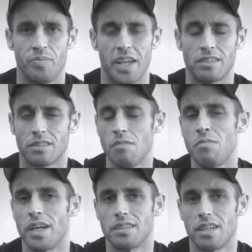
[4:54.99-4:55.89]
And some
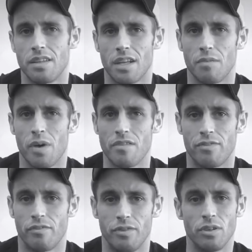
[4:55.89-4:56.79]
might say that it might
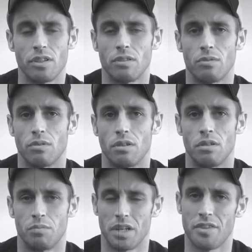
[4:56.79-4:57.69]
fulfill you,
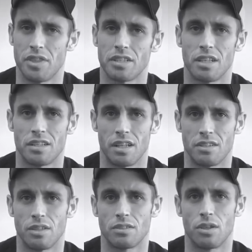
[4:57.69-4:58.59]
but I think it
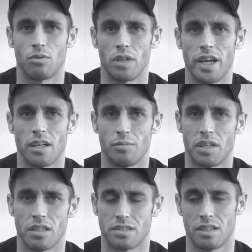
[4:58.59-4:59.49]
does so later,
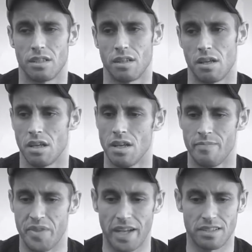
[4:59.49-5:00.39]
because the
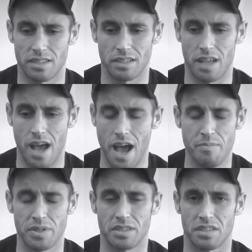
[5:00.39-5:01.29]
next thing that
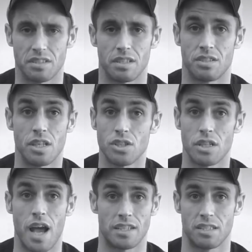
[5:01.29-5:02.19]
happens is a
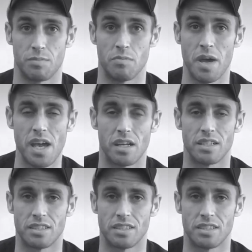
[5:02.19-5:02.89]
decision has to be made.